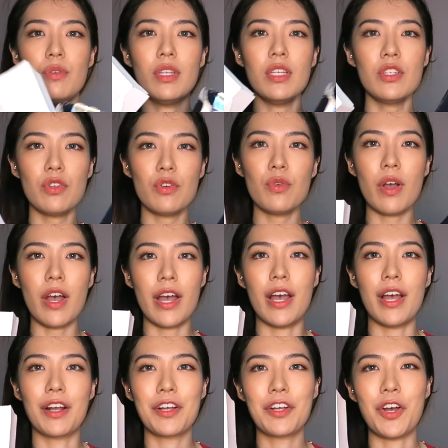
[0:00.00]
These 2
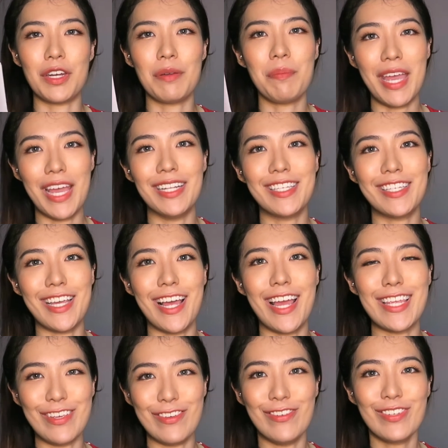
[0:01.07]
are cotton pads that I
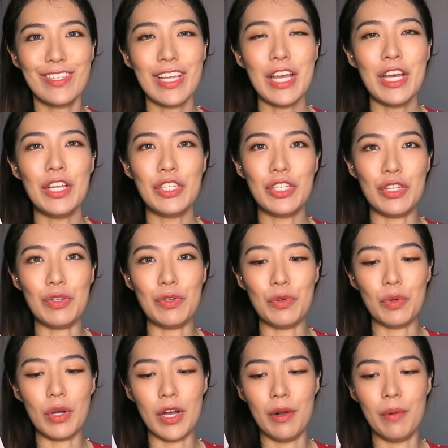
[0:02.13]
use
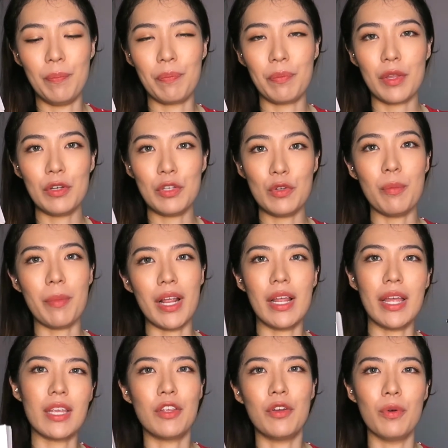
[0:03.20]
to do my
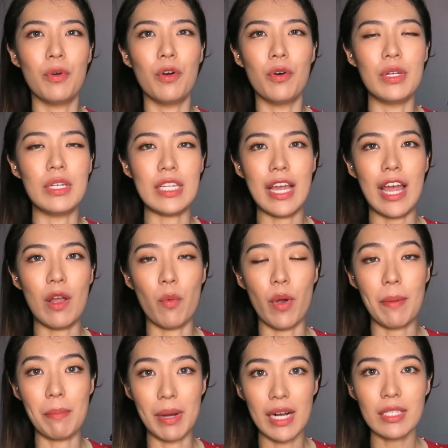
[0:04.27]
like, you know, own
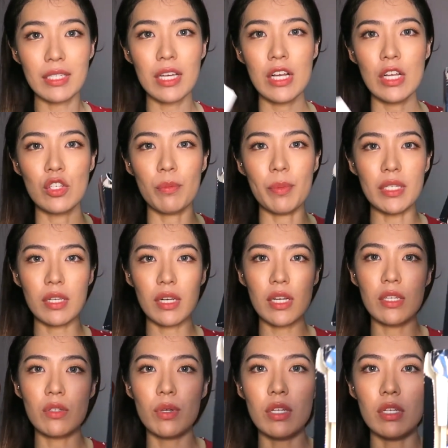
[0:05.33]
DIY mask. So basically
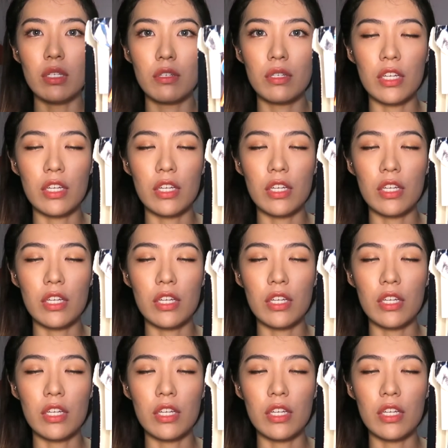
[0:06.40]
this one is